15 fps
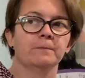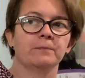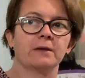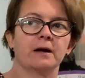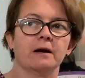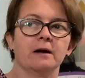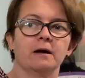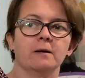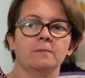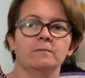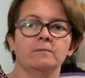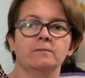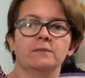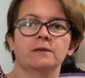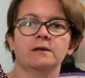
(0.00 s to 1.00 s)

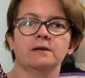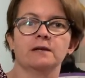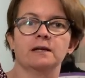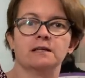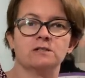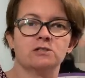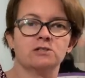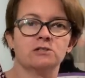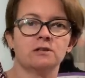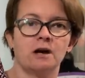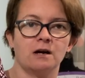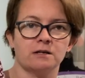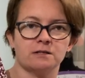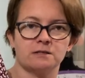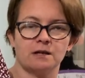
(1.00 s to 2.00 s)
um, it's
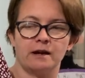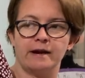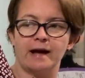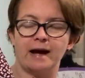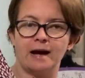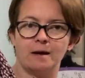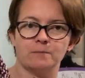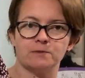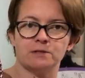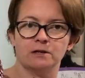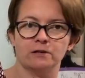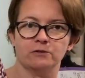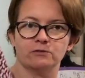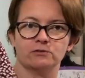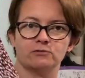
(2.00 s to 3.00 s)
just an
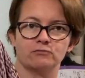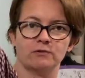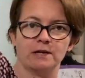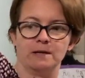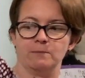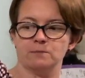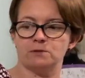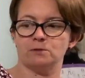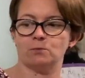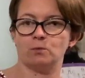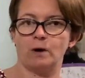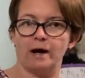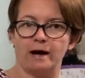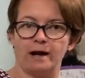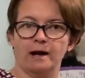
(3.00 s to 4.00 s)
absolute dream to
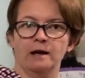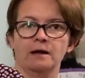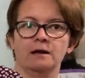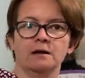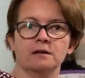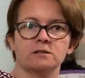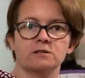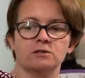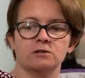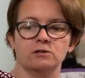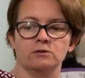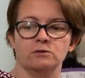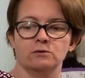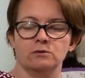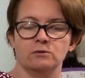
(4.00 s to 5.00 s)
wear
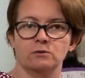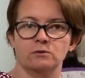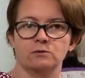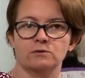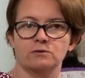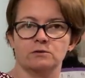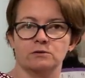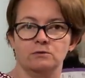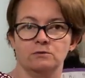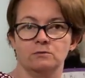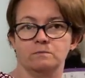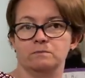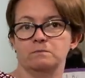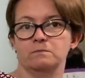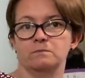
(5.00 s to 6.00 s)
to to
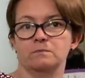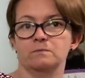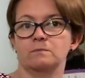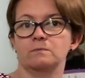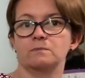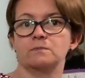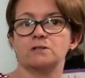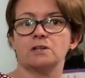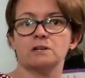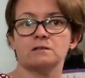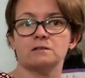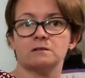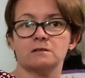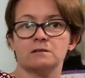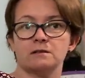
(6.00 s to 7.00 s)

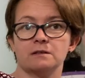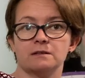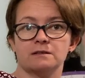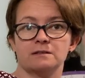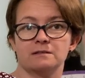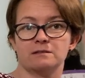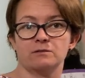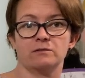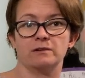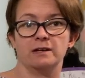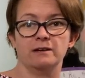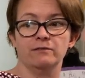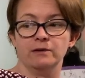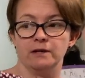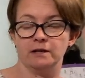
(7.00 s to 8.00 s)
just sort of
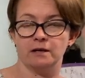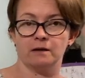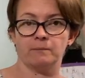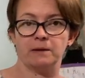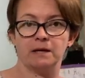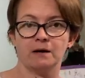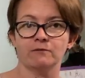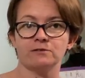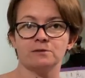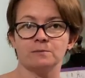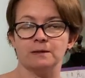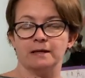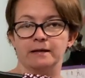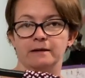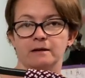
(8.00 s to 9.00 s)
live in and be comfortable
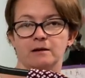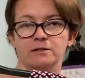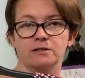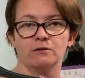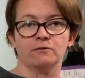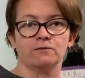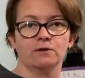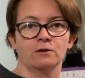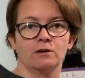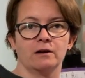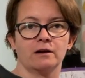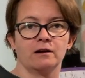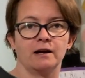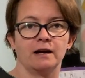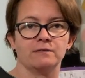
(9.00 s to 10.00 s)
in. I don't feel
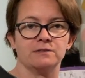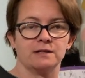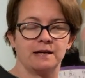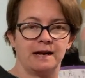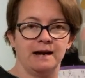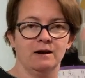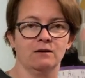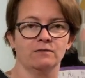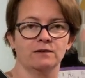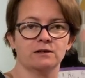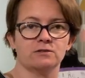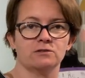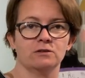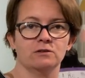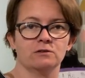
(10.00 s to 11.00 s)
like I have to get out of it
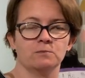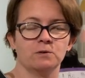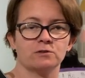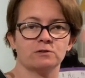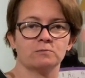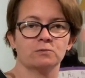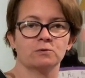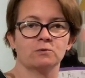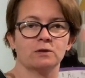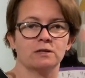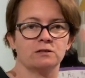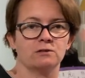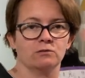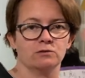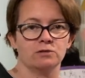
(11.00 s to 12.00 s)
as soon as possible.
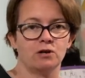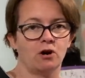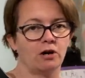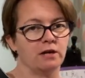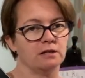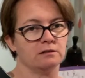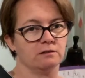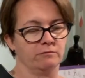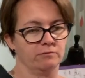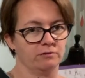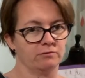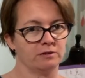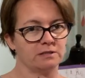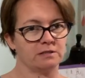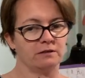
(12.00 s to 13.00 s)
It's not tight, it's not
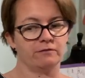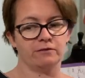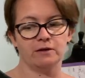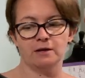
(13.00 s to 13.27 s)
restrictive.